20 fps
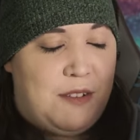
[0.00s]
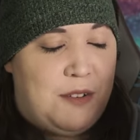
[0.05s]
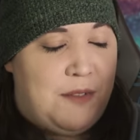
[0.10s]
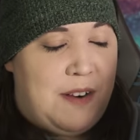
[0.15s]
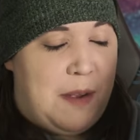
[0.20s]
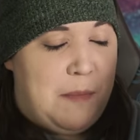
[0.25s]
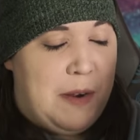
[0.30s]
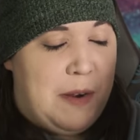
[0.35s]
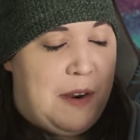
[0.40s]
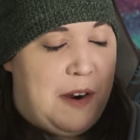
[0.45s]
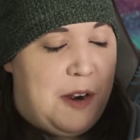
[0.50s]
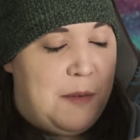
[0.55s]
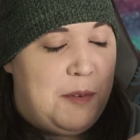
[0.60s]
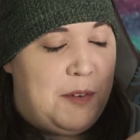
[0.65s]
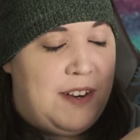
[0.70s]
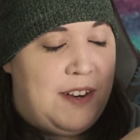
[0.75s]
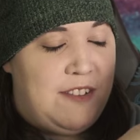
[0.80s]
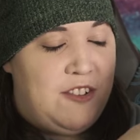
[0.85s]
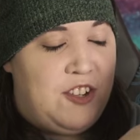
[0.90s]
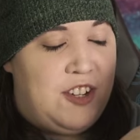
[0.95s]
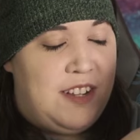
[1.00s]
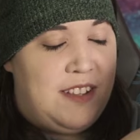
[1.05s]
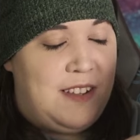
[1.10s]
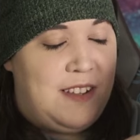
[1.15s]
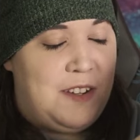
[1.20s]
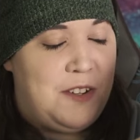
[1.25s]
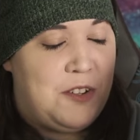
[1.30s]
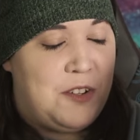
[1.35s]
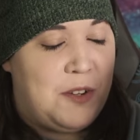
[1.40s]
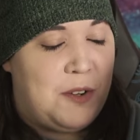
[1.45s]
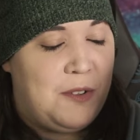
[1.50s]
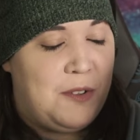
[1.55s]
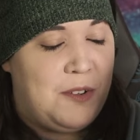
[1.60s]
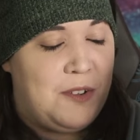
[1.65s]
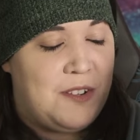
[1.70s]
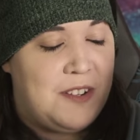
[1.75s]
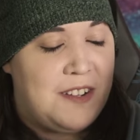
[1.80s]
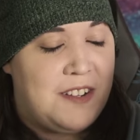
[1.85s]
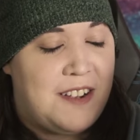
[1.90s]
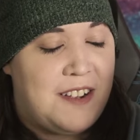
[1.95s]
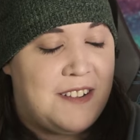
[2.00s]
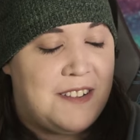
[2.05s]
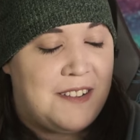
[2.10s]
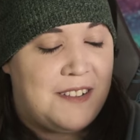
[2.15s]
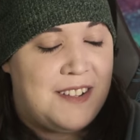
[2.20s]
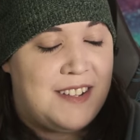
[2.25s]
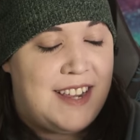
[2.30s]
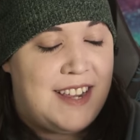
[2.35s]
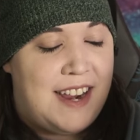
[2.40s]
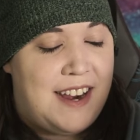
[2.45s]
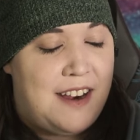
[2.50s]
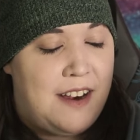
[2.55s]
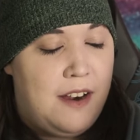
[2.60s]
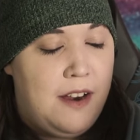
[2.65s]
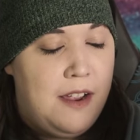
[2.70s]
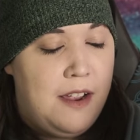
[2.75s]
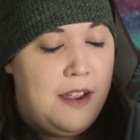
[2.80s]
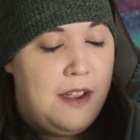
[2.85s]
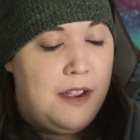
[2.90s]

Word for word: to wrap an arm around Jin Ling's shoulders and tussle his hair.